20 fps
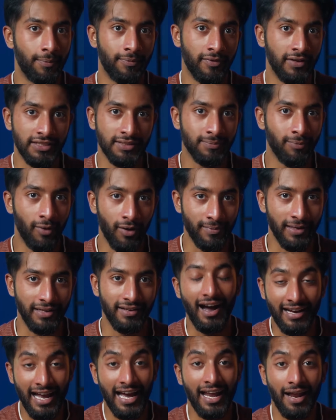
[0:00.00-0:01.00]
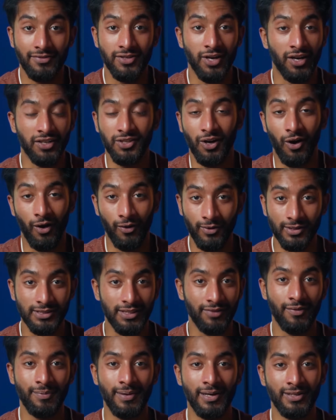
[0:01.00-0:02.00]
up for disappointment. Again, I've talked to hundreds
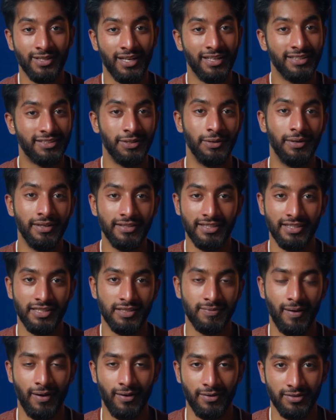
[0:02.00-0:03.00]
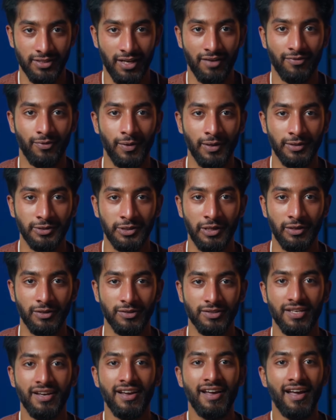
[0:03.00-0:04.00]
of computer science students and aspiring software
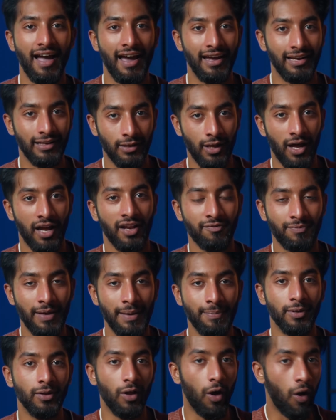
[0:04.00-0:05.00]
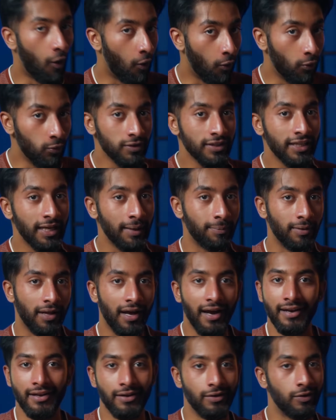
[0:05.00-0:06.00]
engineers, and a lot of people only
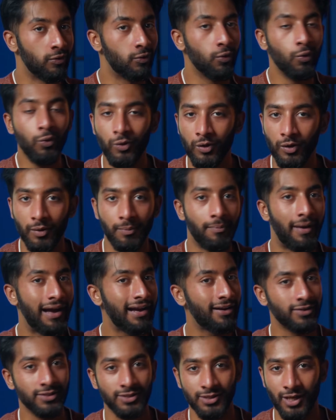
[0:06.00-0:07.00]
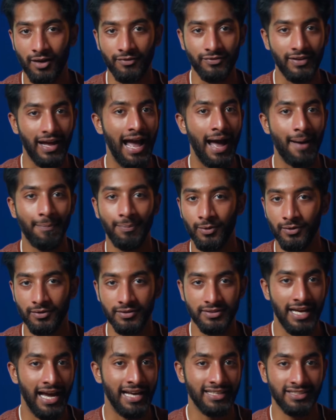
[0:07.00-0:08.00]
apply to Google, Microsoft, Apple,
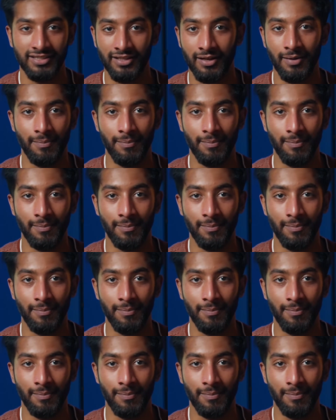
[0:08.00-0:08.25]
Tesla,